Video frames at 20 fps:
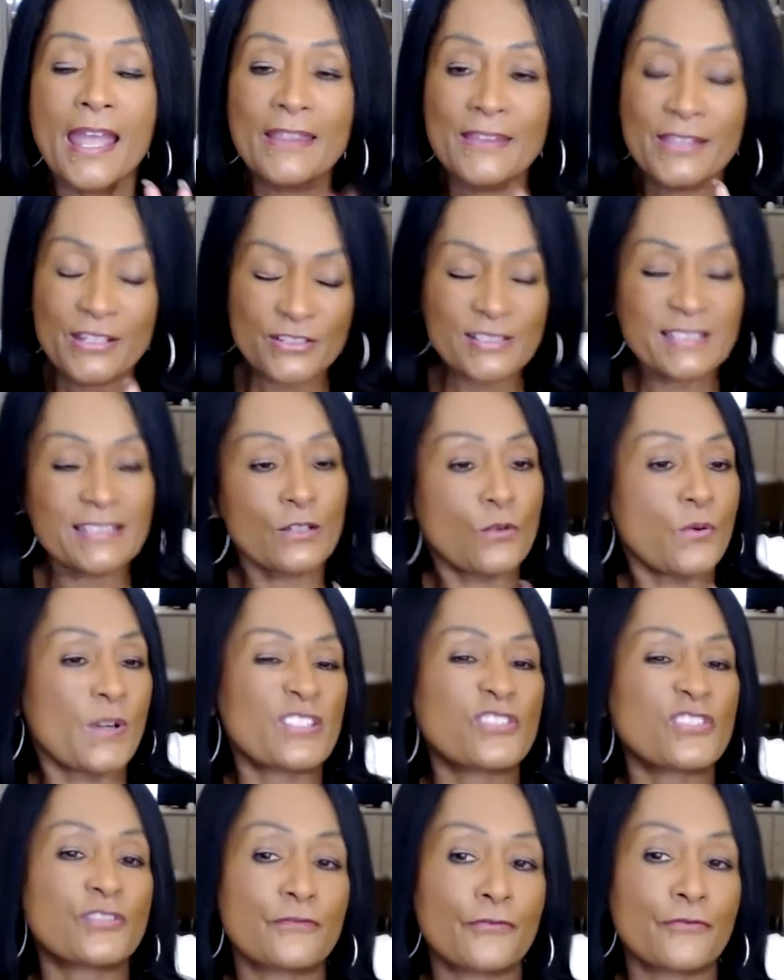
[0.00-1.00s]
and here's the
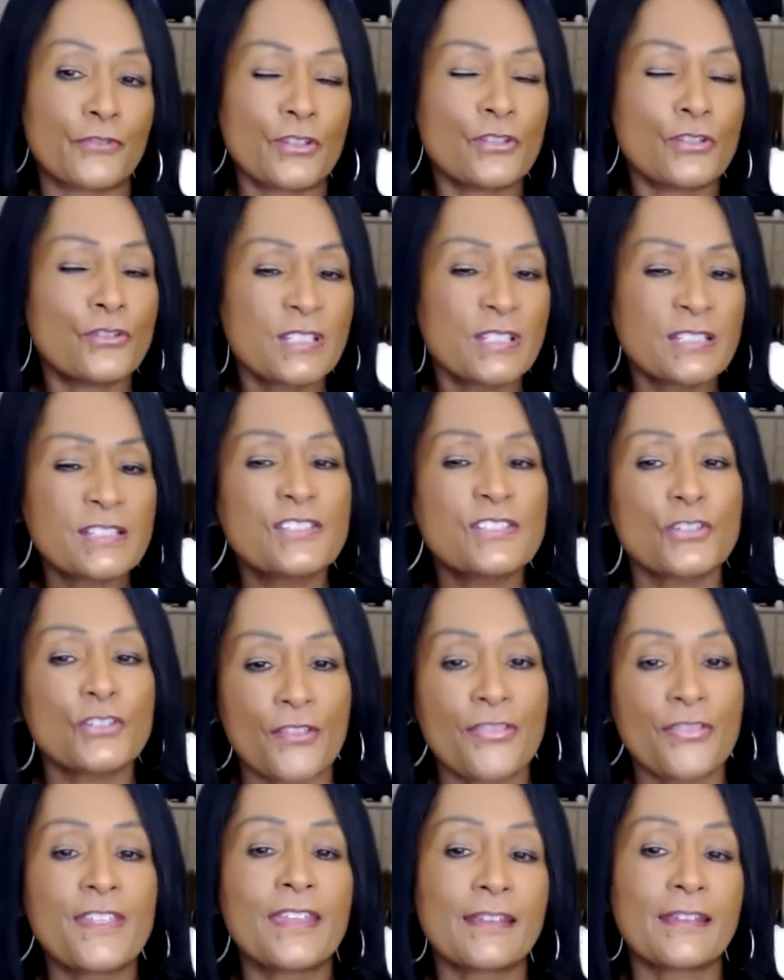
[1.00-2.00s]
question for you. You can
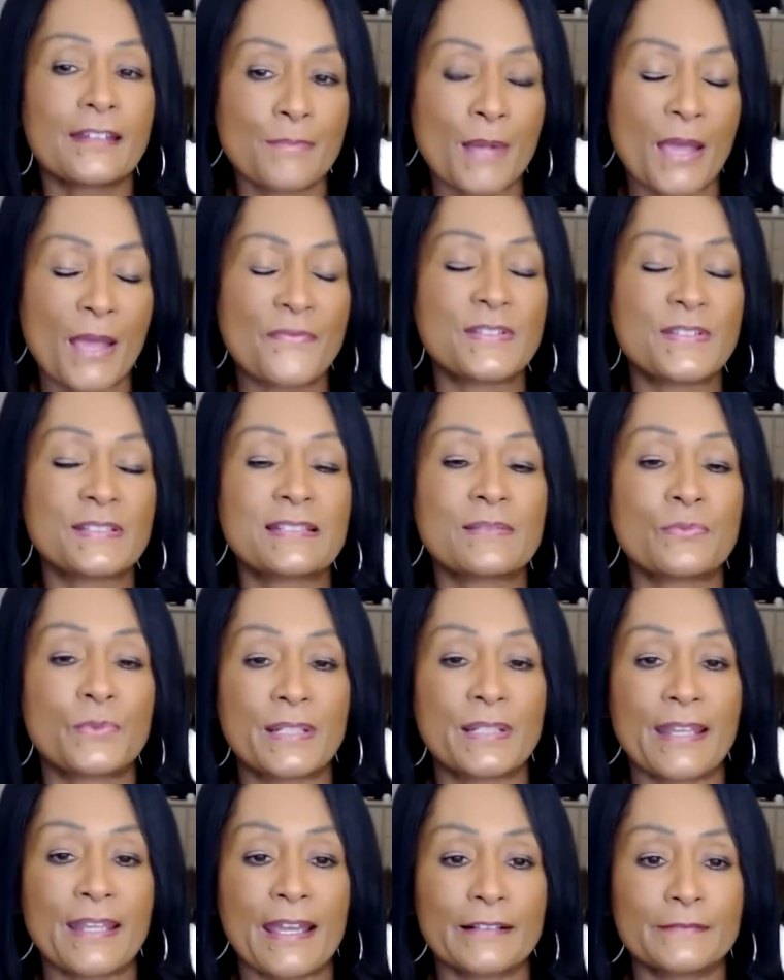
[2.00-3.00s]
start thinking about this
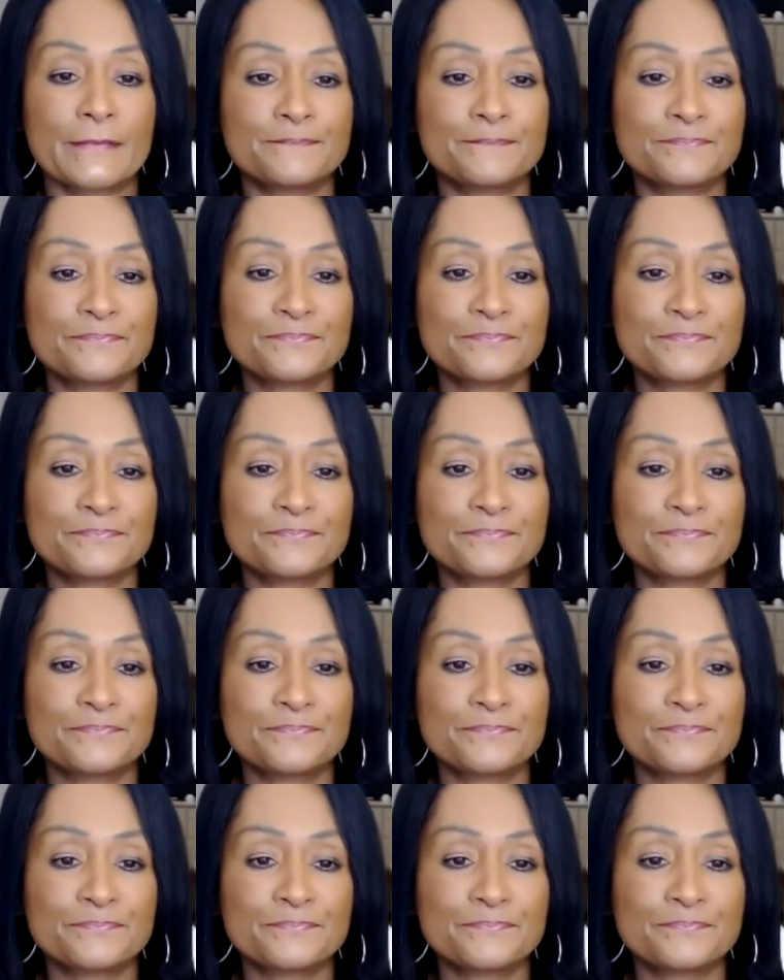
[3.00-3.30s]
one now.